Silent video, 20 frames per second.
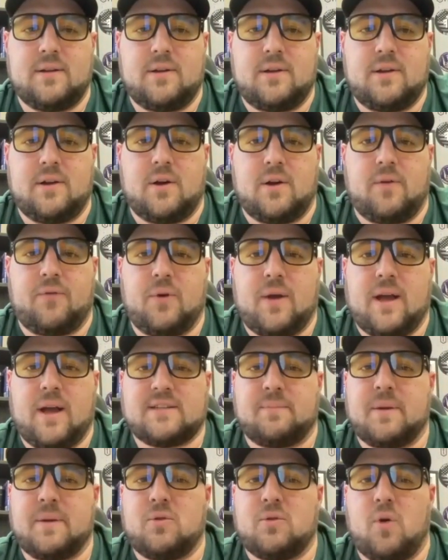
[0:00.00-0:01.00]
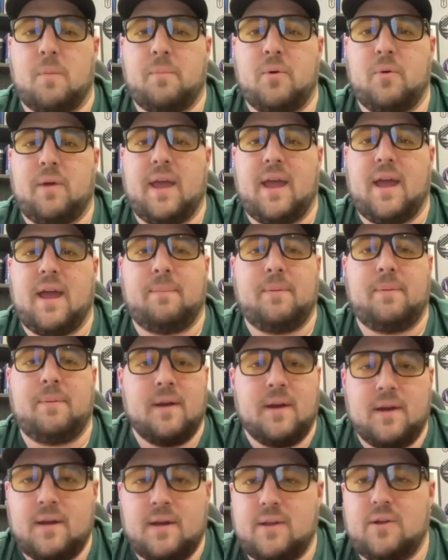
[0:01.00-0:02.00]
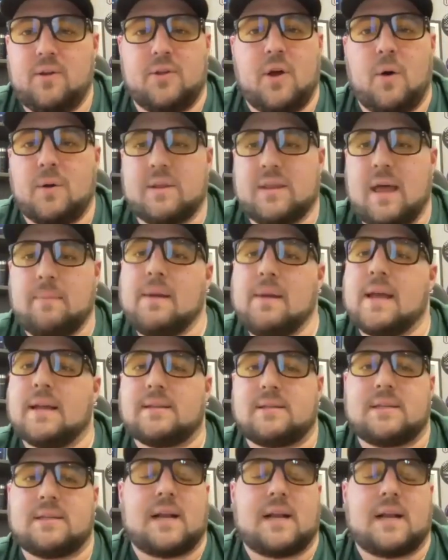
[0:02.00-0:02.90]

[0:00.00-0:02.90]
If you guys have been through our boot camp, you'll know what that means.